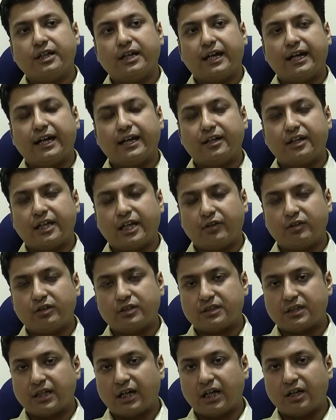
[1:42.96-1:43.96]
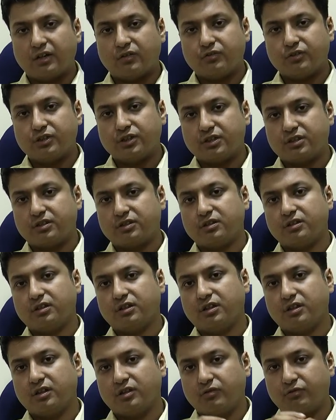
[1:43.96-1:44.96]
and I will start with
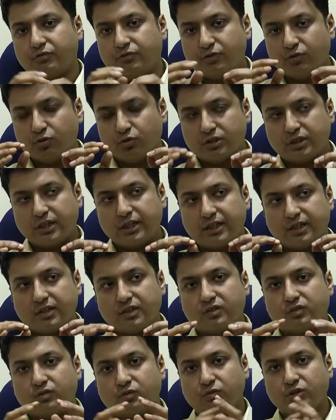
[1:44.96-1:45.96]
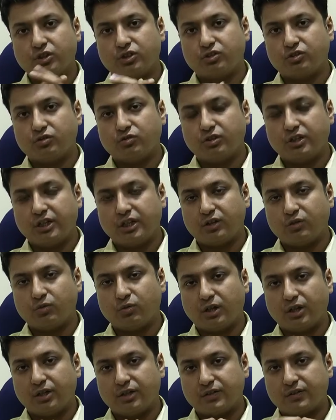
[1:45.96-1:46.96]
a few things which you need
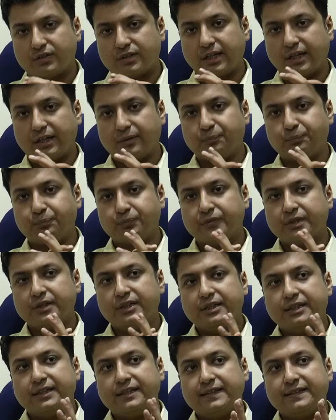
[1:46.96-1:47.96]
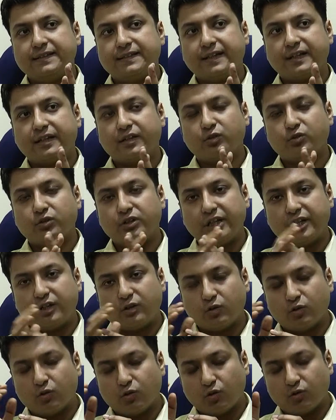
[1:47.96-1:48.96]
to understand. Is that you need
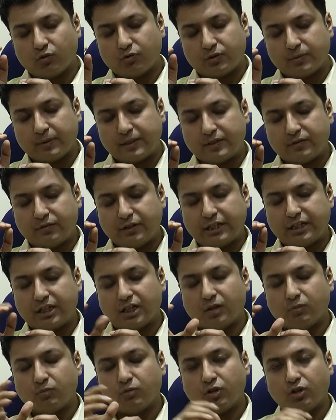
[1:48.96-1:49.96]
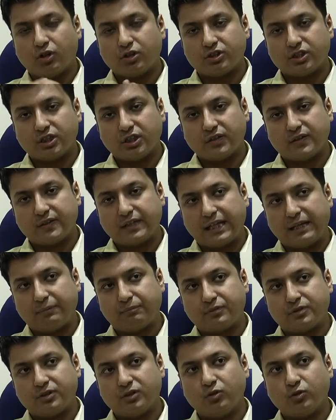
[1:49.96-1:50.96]
to know specific terminologies
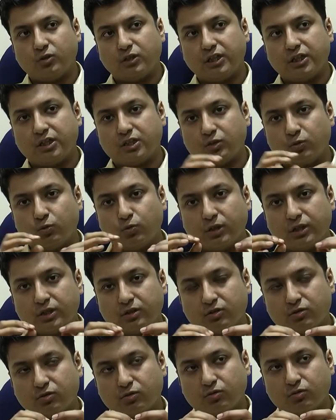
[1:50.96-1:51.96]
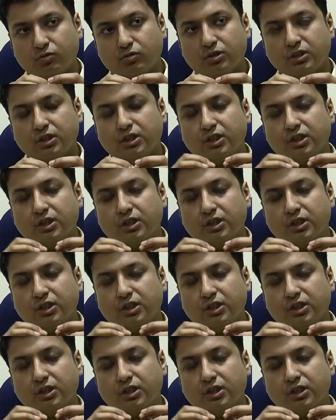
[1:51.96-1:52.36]
absolutely through and through